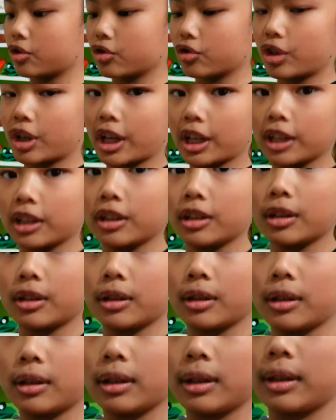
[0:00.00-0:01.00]
dragon,
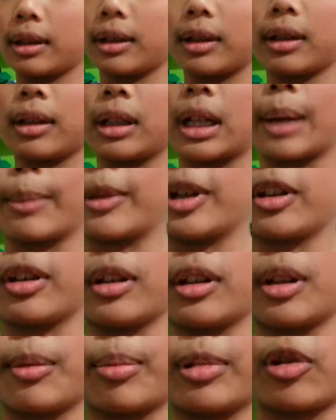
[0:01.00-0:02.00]
I mean
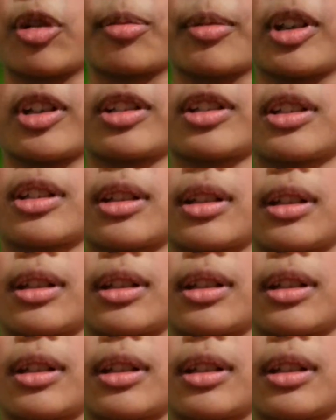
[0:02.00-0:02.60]
the pyramid.